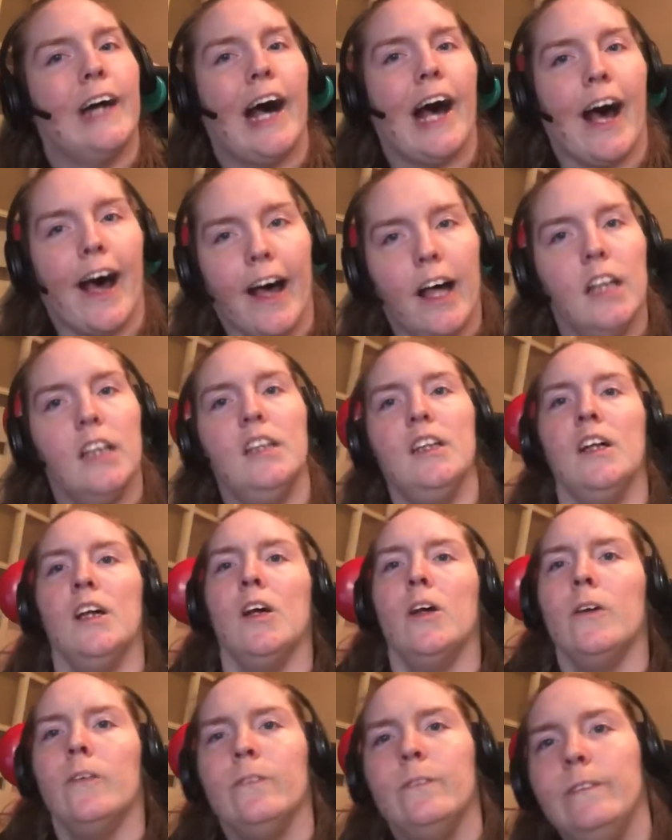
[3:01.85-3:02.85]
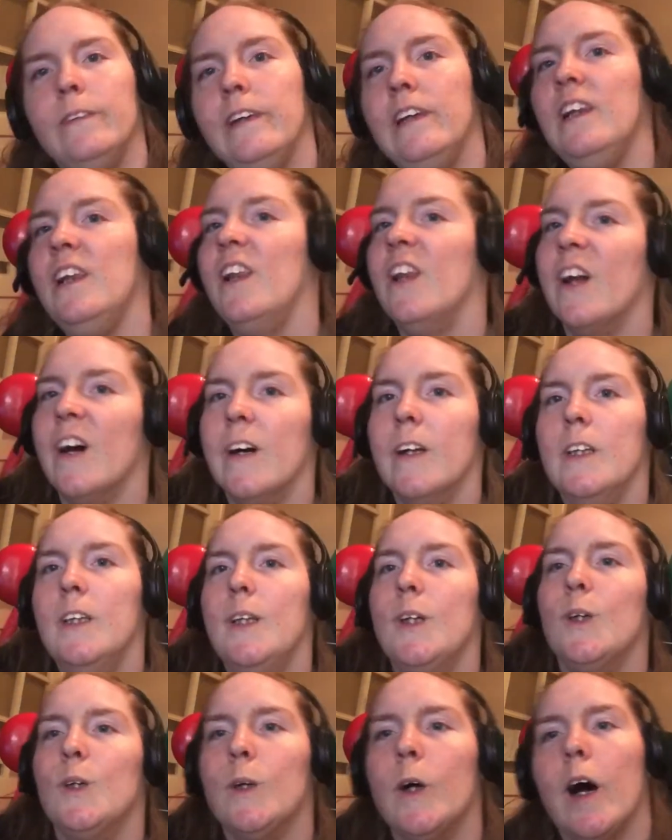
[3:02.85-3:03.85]
ask me those
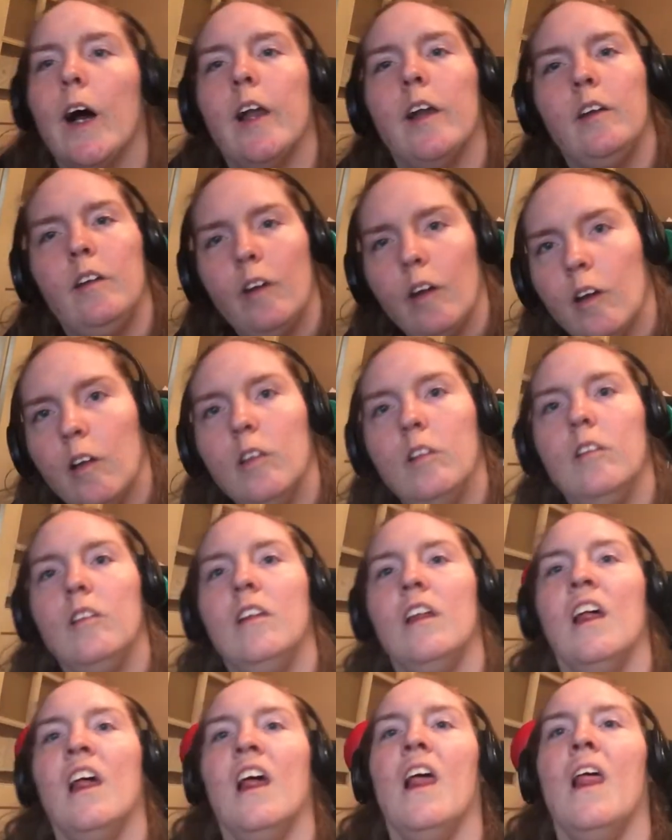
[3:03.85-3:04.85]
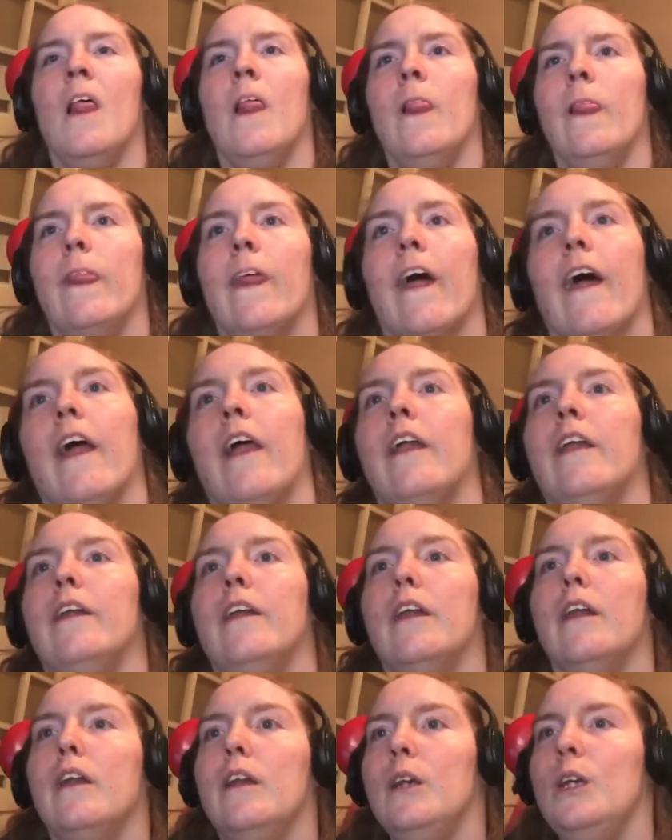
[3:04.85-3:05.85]
questions
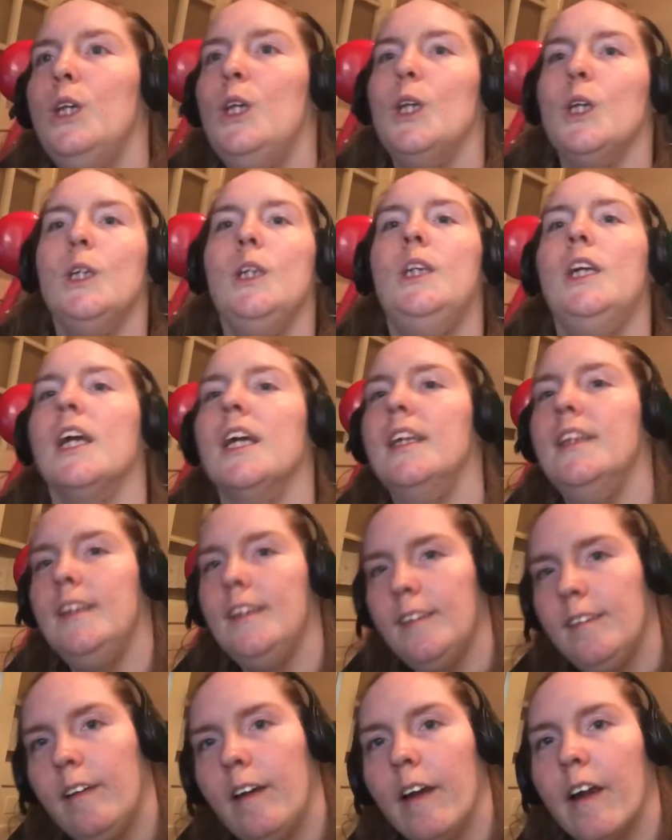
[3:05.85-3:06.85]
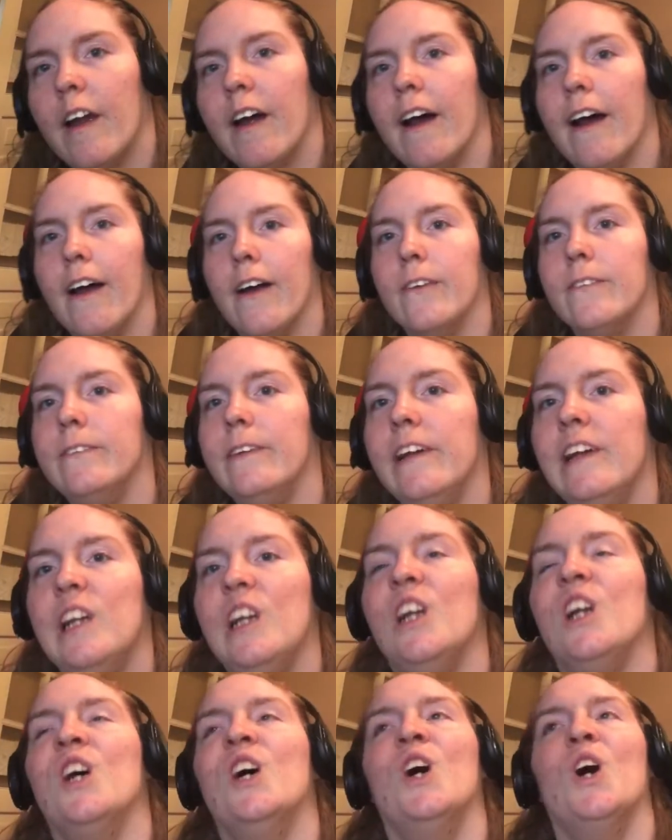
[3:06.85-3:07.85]
than to just stare at
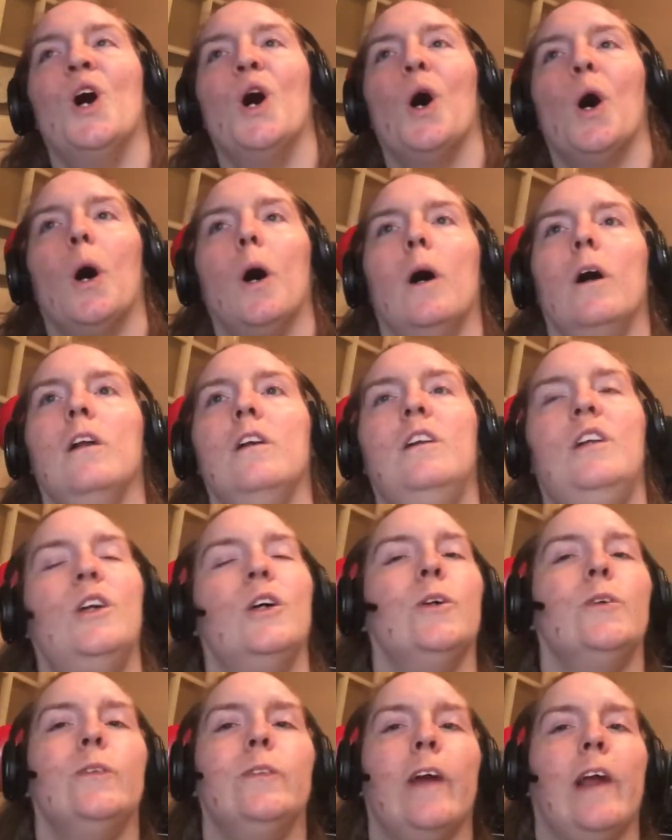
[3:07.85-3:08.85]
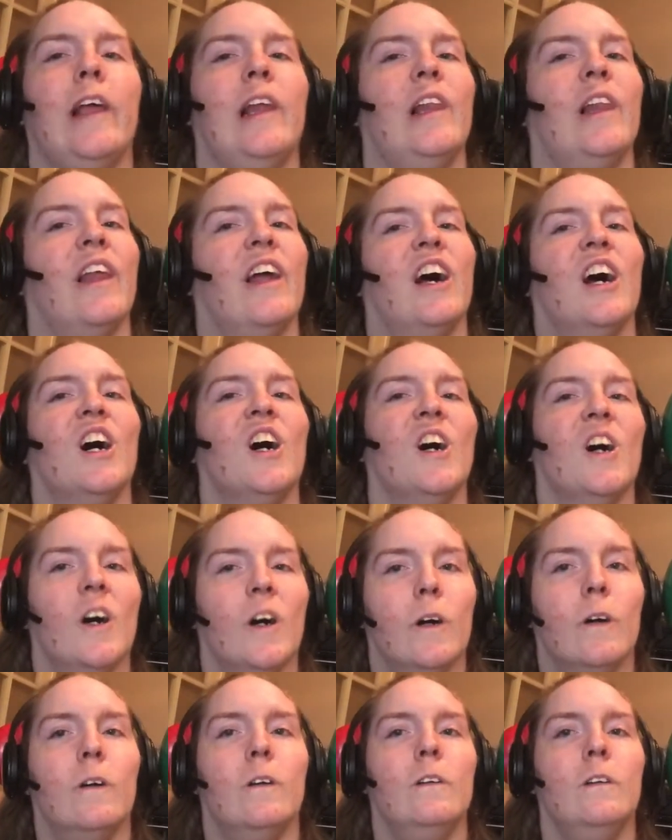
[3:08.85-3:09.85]
me or to make their
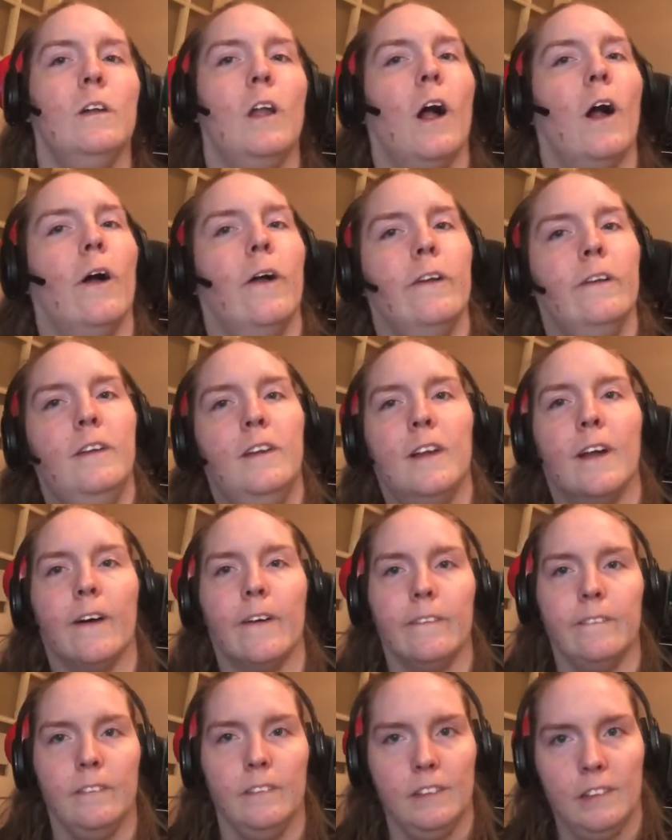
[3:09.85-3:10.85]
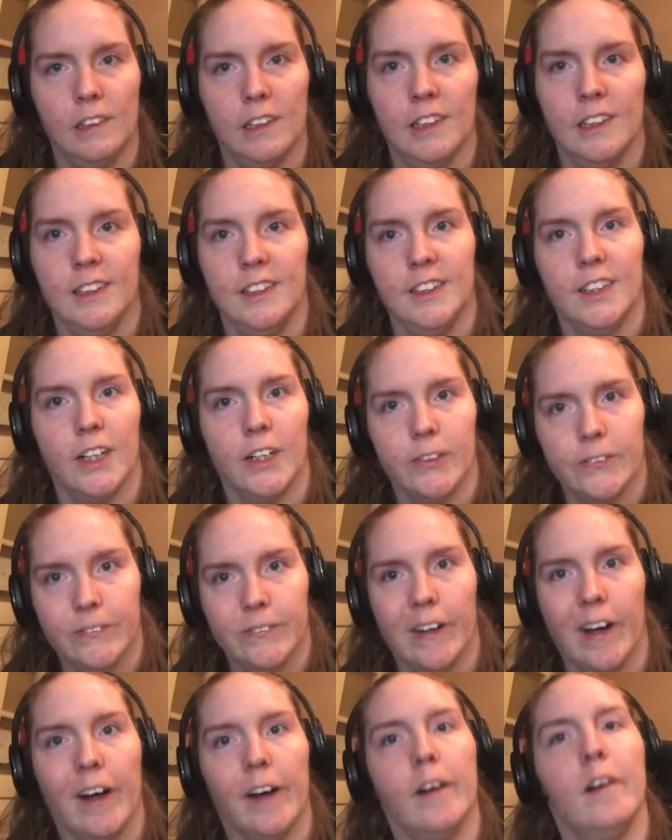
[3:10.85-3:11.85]
own assumptions
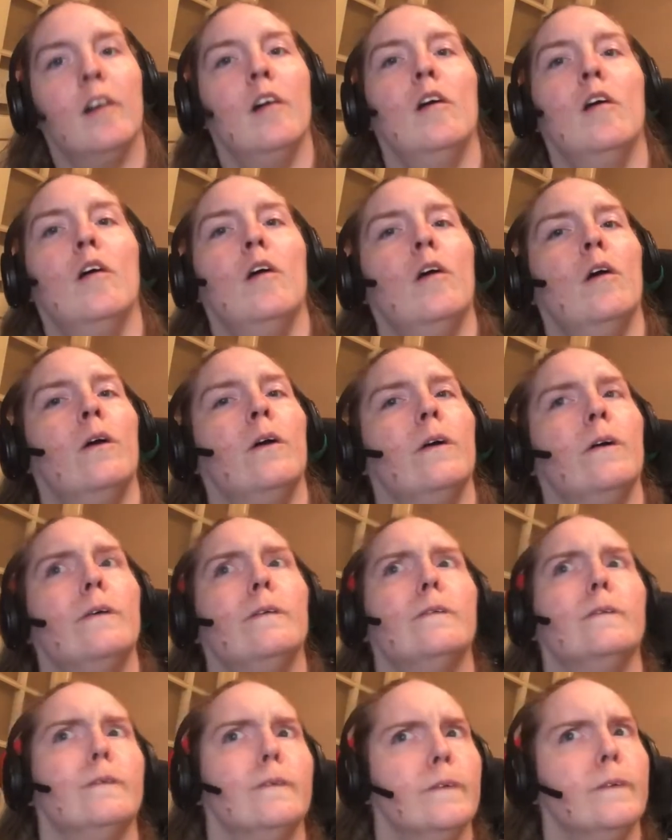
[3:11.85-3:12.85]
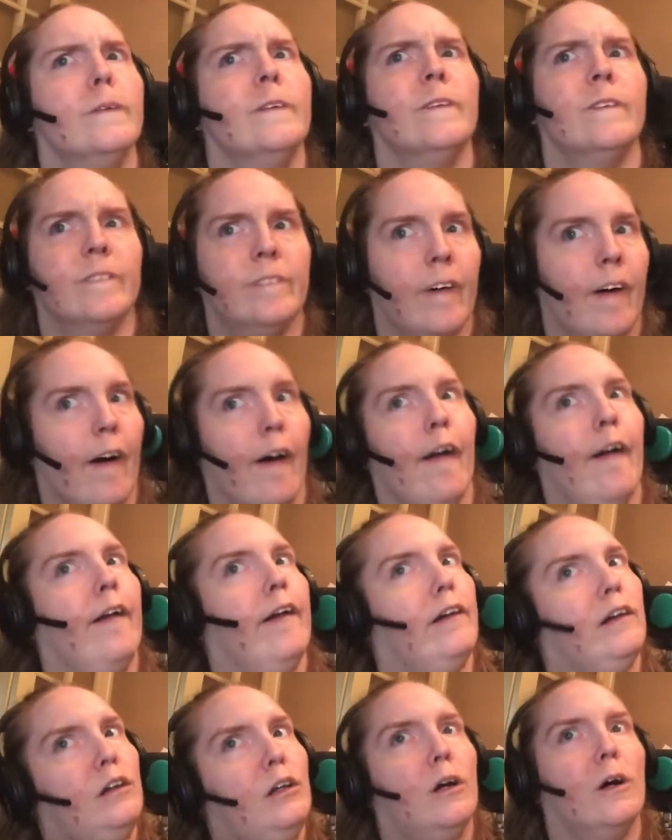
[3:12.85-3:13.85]
about what
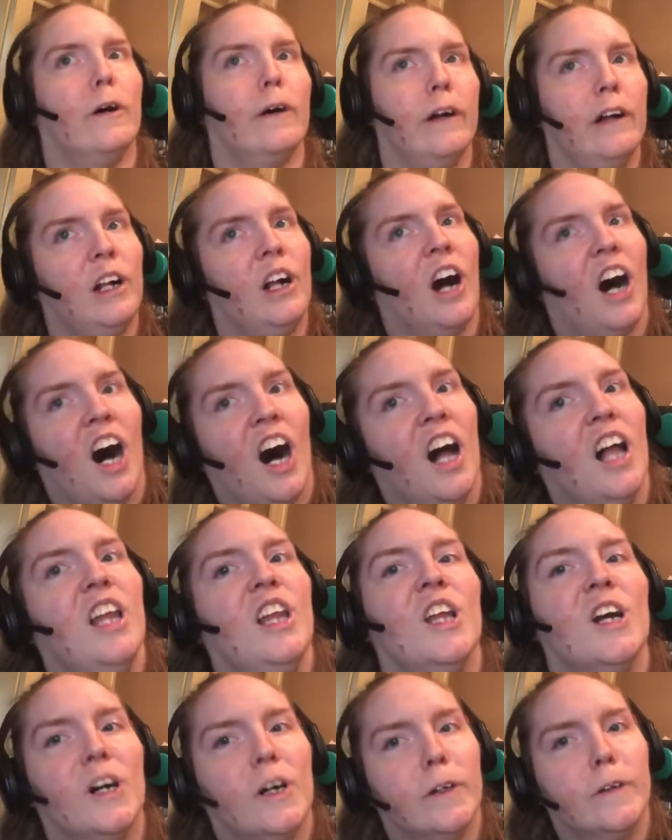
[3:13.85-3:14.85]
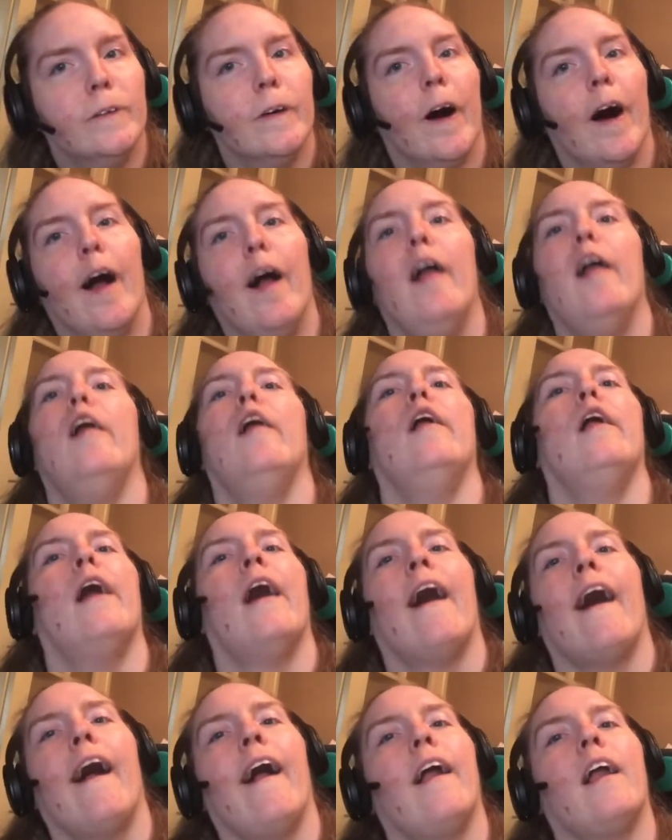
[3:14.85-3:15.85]
is going on or what
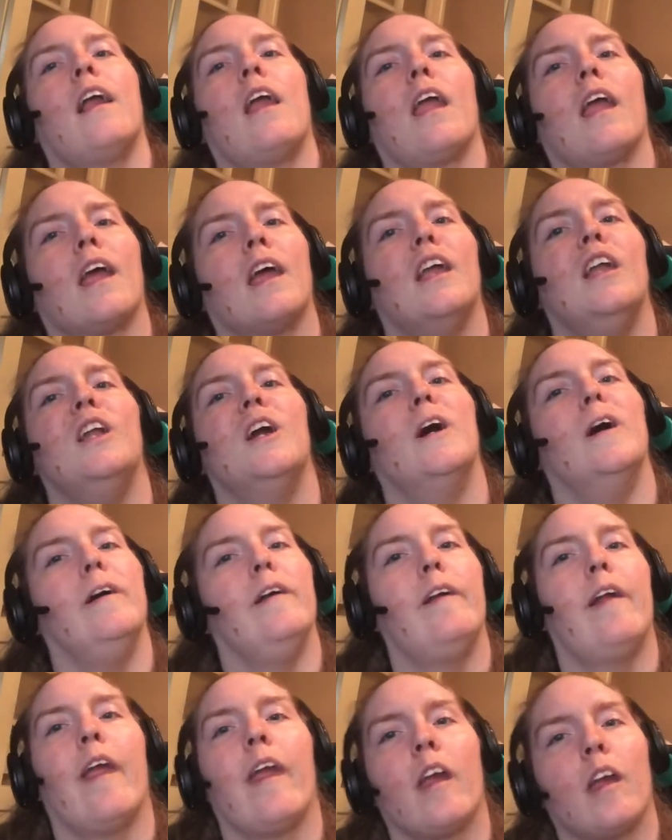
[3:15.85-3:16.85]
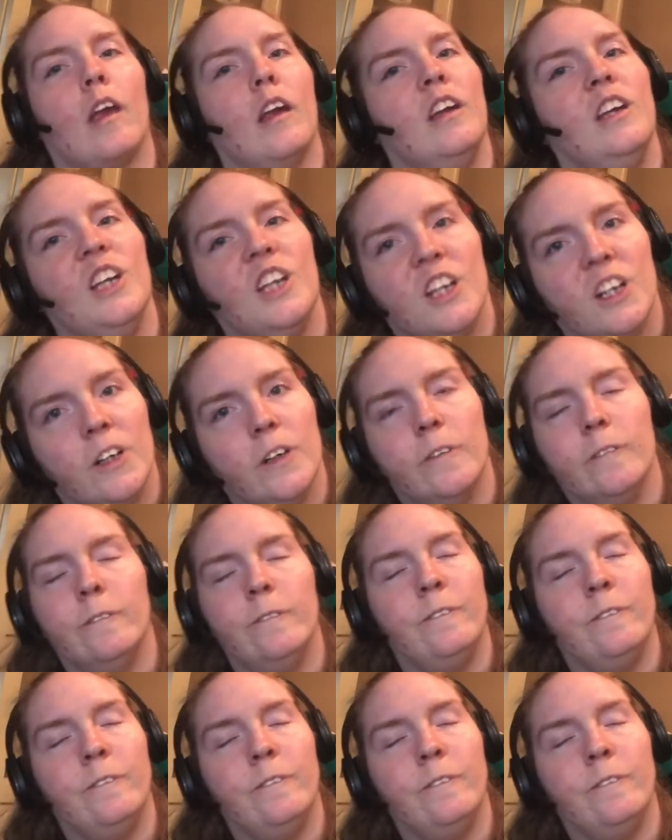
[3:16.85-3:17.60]
I can or can't do.